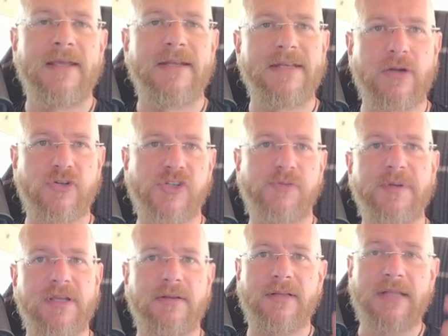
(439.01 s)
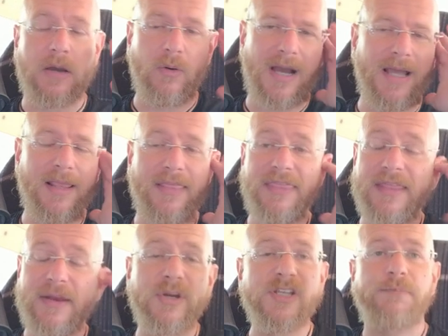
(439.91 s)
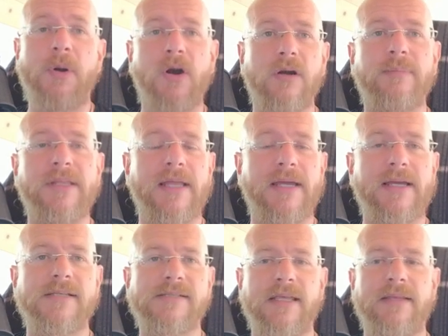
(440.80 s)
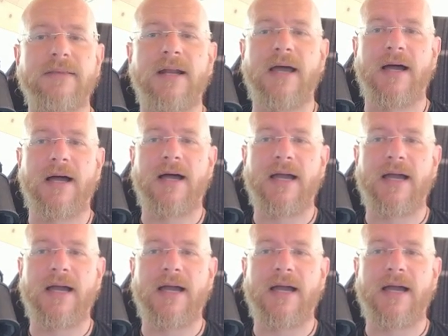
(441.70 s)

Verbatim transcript: Now, just because now there is part of me, like I said, that I,